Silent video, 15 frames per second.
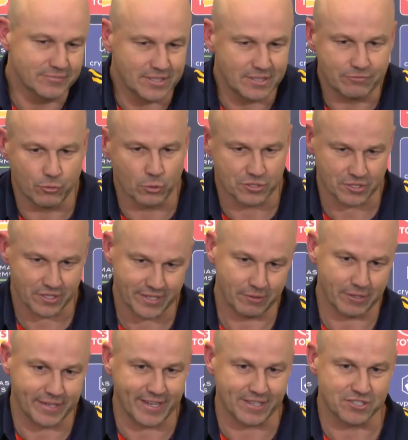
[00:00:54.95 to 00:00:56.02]
Unfortunately,
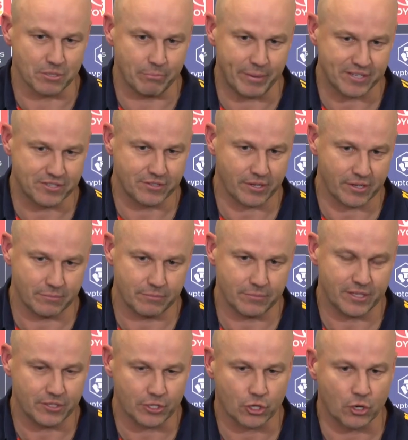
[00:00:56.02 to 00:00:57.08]
against the best team
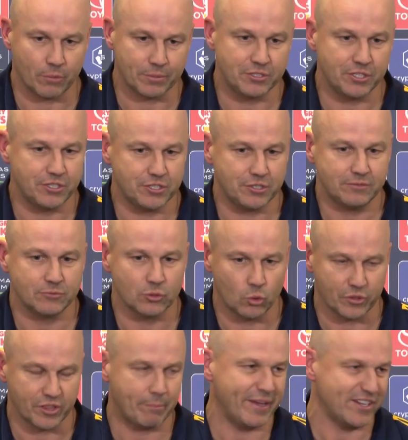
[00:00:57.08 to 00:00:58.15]
in the competition
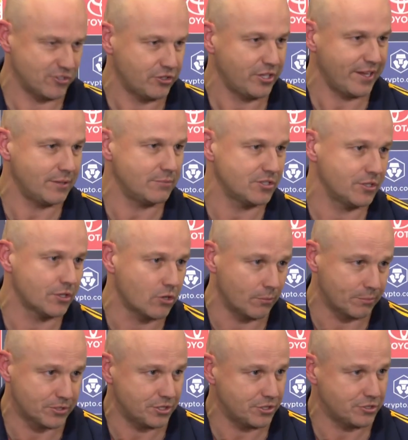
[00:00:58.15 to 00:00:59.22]
or the best teams in the
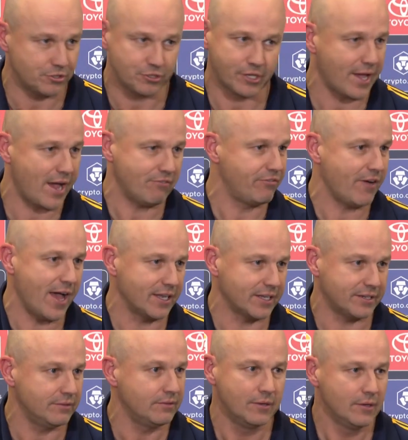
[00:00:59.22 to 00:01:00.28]
competition, you can't fail
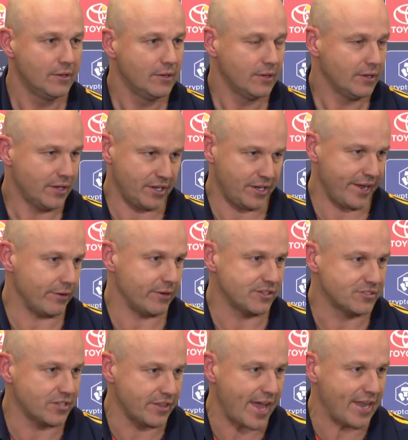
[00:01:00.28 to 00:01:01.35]
in, in
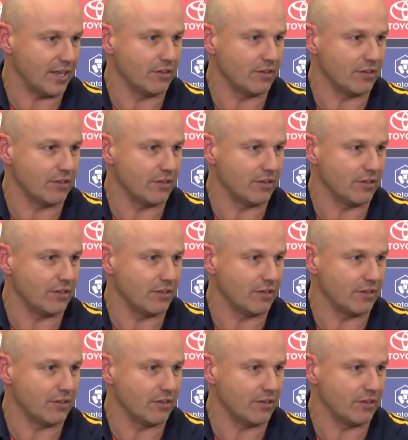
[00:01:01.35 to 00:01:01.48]
areas to that